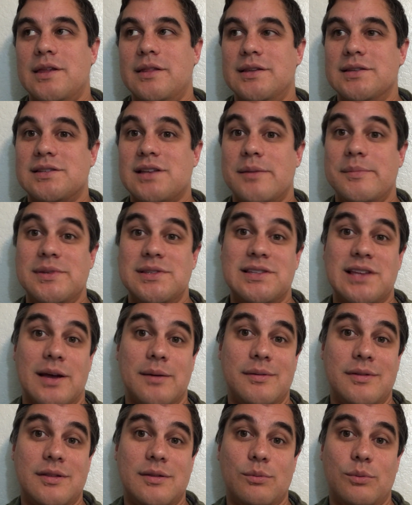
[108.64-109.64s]
This coming
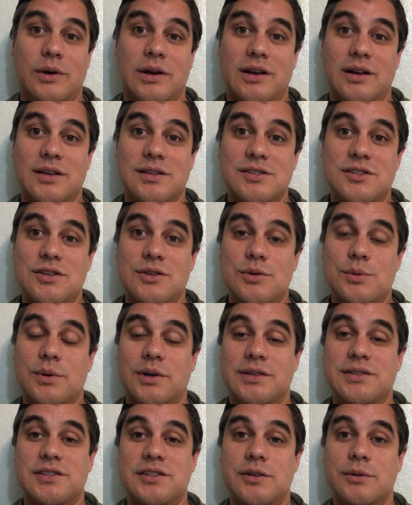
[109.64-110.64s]
Sabbath, we're going to continue
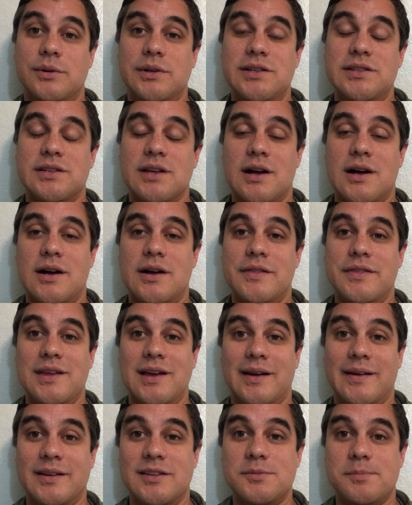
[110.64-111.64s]
our series on
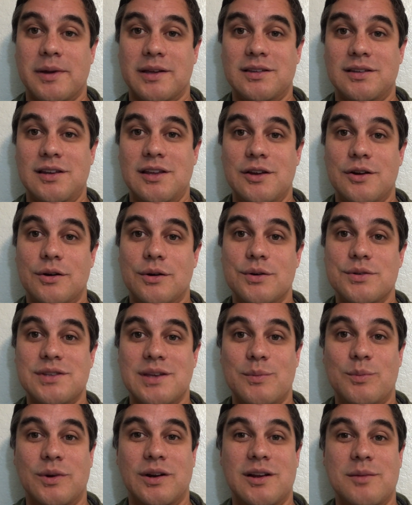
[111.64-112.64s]
the unexpected heroes,
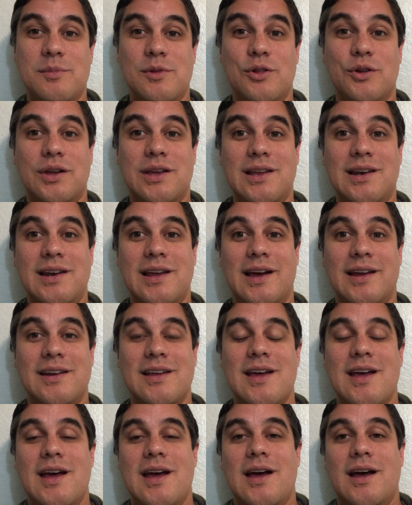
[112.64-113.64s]
and we're going to be looking at
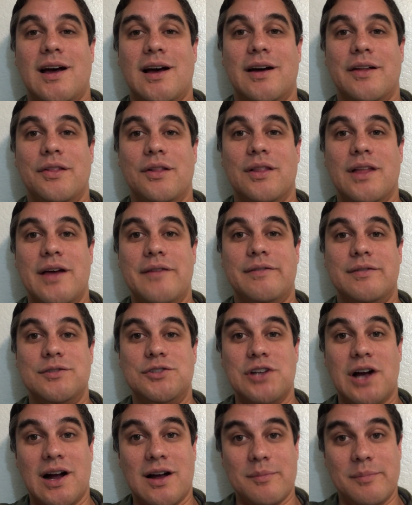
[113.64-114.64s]
the life of
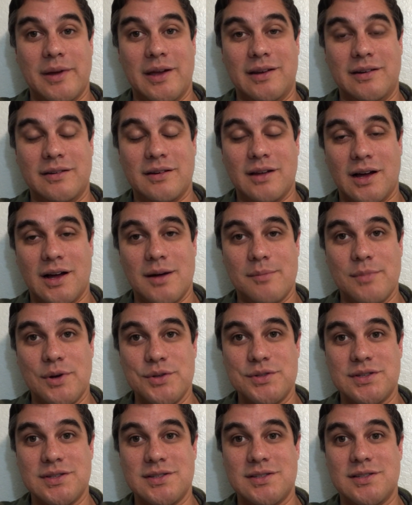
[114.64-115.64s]
Jochebed,
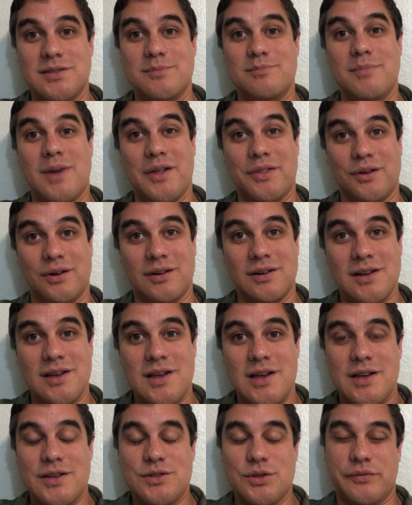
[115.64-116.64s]
Moses' mother.
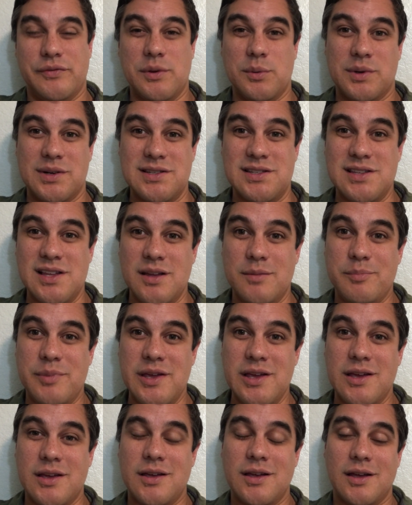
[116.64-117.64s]
So if you want a sneak
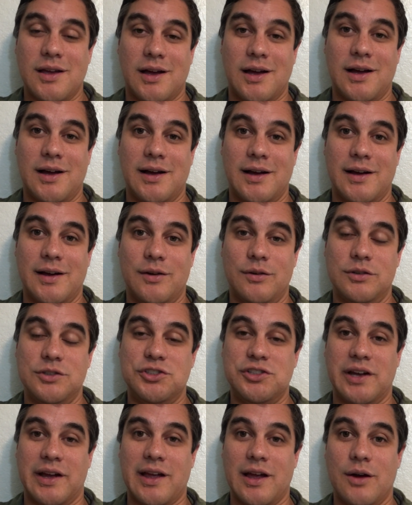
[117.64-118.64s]
peek,
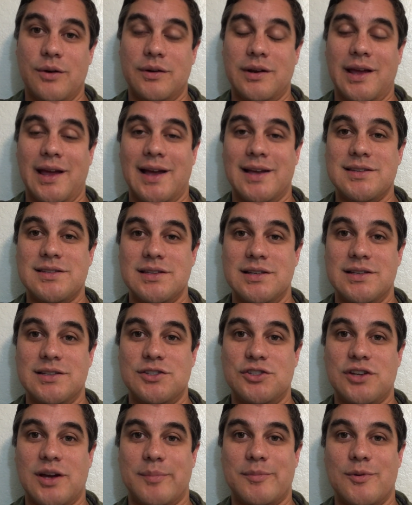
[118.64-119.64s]
check out
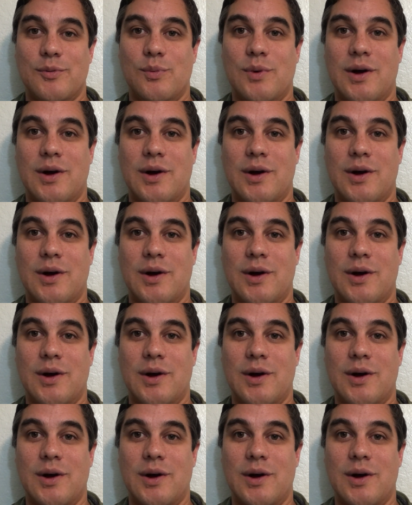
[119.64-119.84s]
Exodus chapter